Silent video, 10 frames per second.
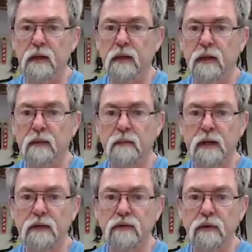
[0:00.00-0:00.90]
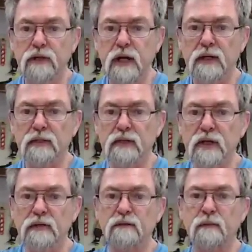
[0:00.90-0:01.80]
Made a drill charging
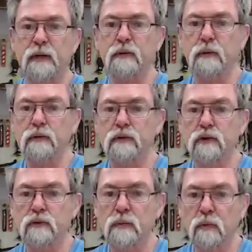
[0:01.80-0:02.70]
station for my cordless tools,